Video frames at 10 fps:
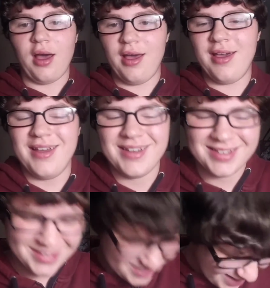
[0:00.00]
I
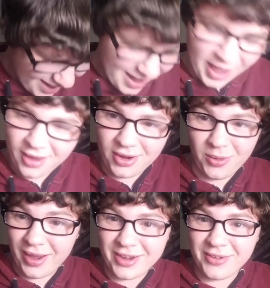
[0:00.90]
don't know
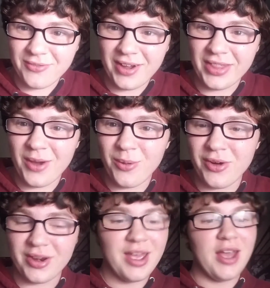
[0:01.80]
why I couldn't find that
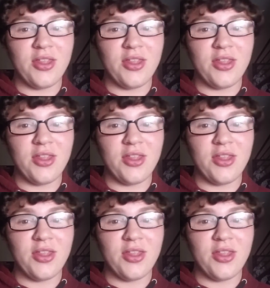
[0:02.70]
word.